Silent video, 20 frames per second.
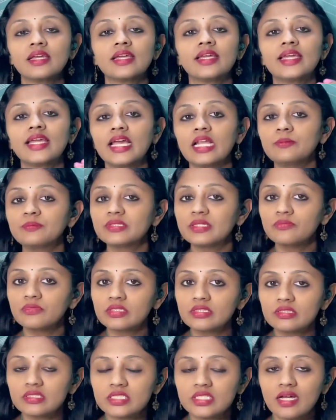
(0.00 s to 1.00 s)
He helps him
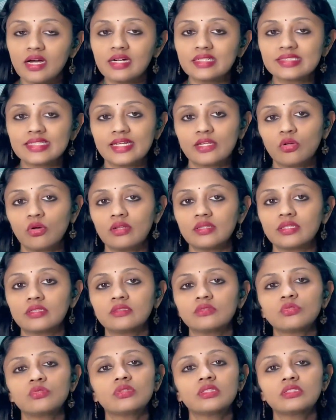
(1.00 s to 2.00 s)
with his task and all
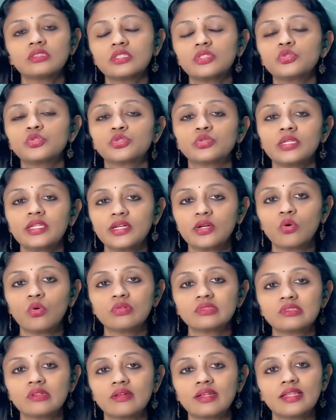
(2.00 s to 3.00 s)
that. So this usually
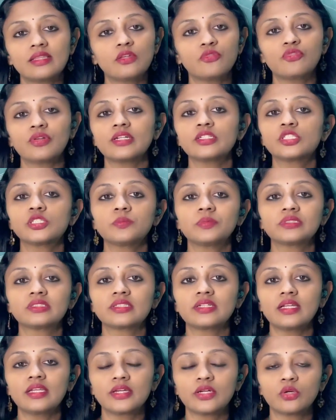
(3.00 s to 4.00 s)
goes on, and the friendship is
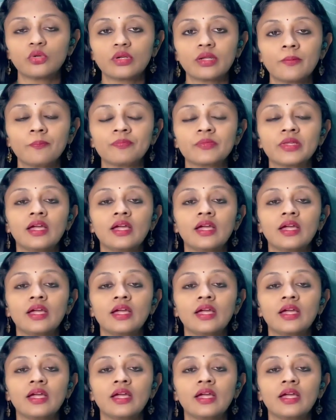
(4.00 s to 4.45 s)
really good.